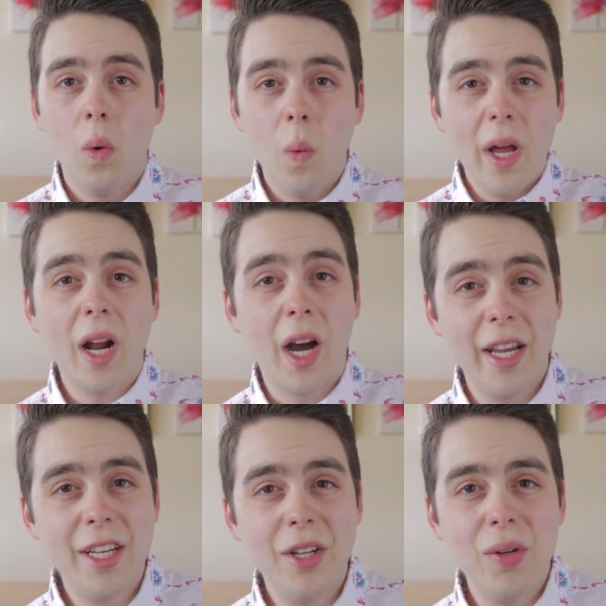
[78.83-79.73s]
What I
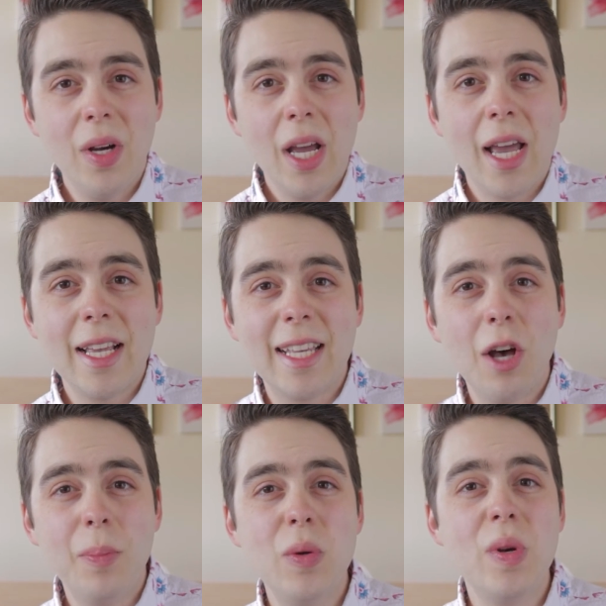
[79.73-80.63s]
do is
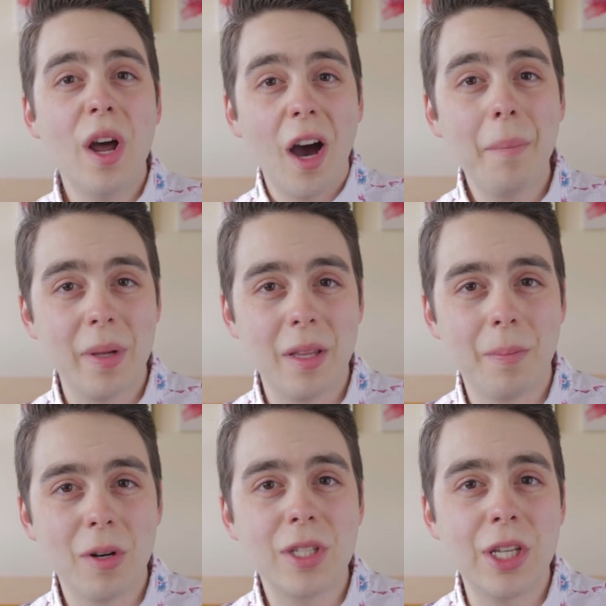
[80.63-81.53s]
help you not be the
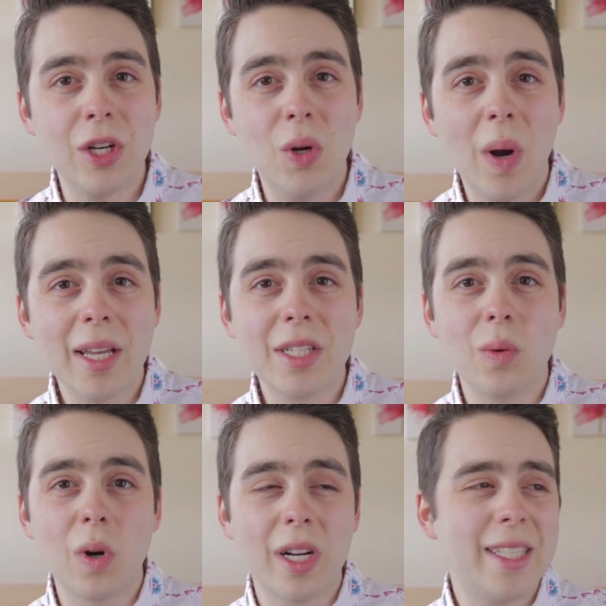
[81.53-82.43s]
person who has to
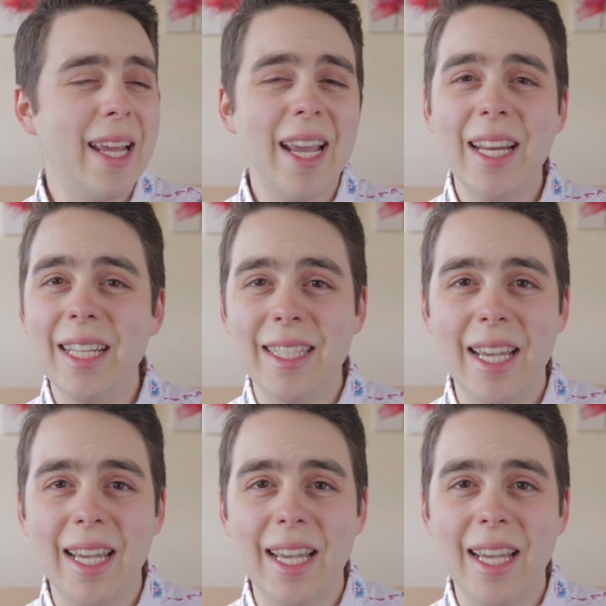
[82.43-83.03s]
work day in and